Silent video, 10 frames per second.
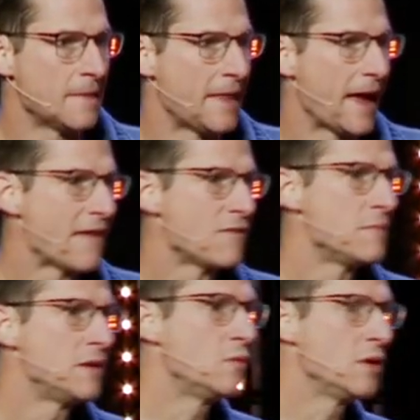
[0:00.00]
they haven't
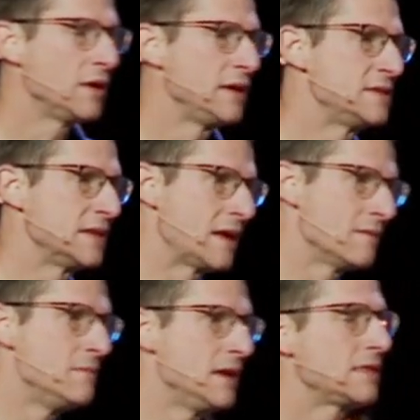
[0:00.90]
been willing to
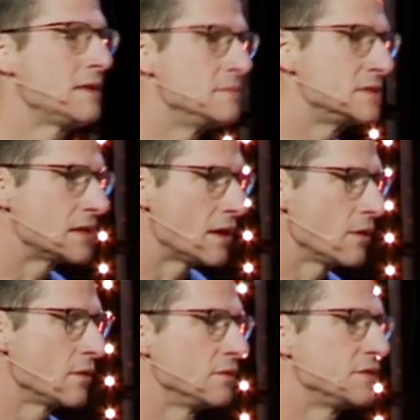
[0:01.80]
commit
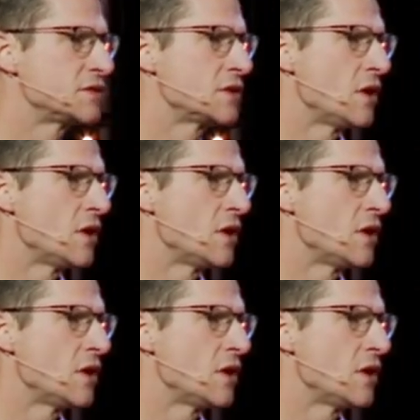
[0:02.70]
themselves